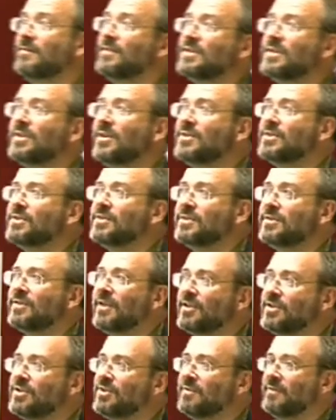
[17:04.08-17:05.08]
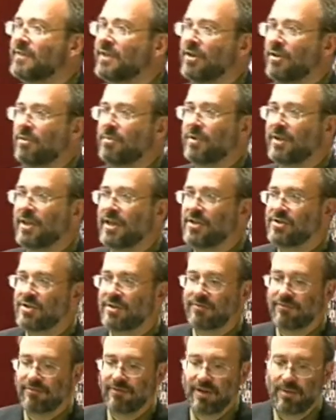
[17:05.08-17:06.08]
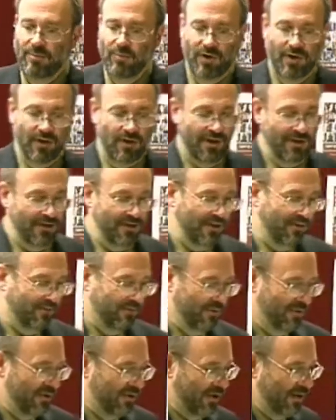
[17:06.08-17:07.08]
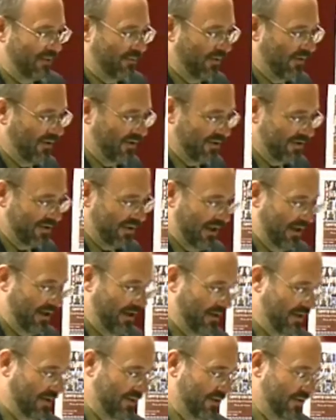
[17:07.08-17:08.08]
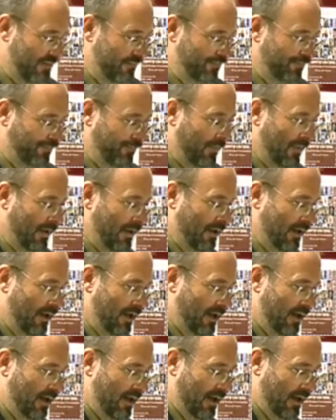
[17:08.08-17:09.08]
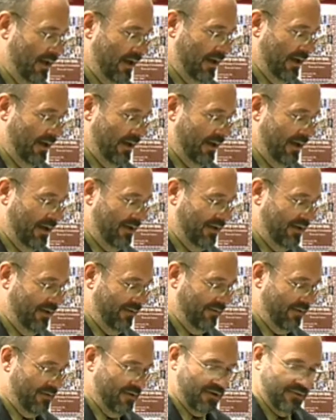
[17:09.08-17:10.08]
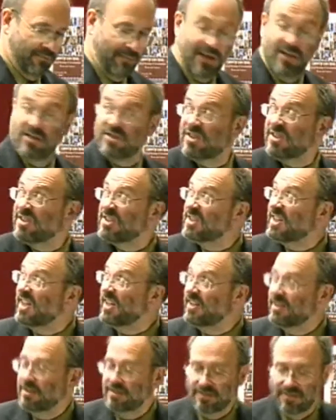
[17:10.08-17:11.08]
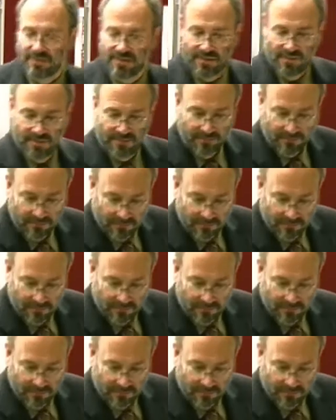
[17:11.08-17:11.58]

of the social structure of accumulation framework on different temporal scales and different spatial scales.